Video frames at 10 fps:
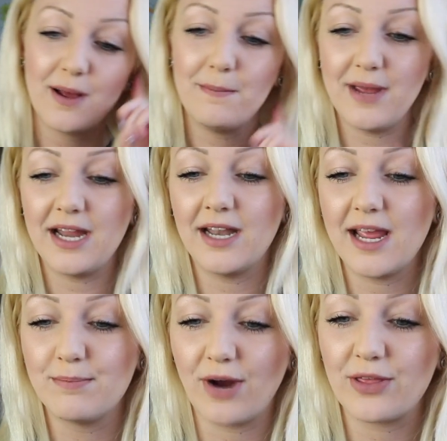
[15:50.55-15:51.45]
been
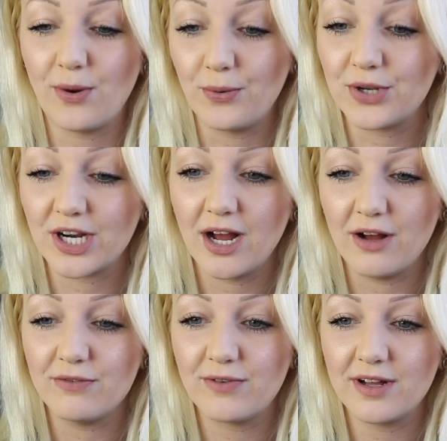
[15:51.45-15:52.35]
a breath holder
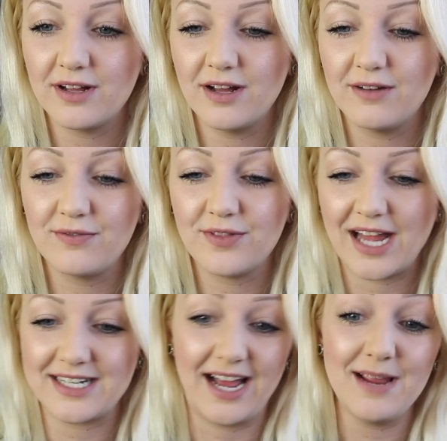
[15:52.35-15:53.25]
of, of
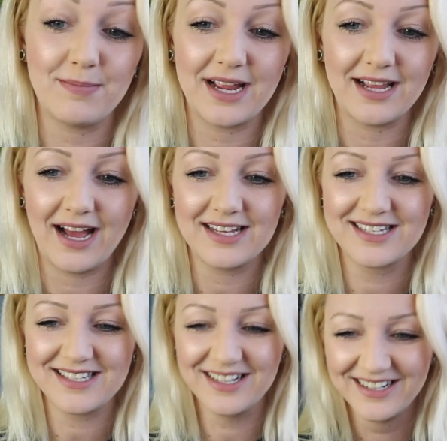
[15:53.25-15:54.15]
that type, I
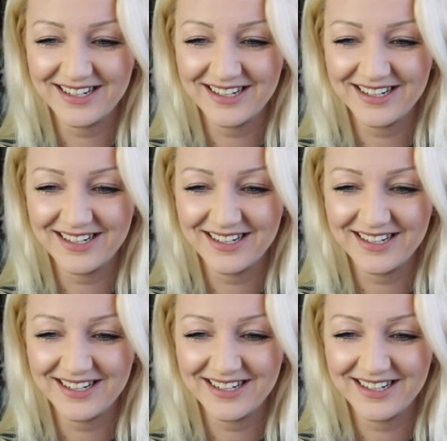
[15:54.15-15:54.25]
guess.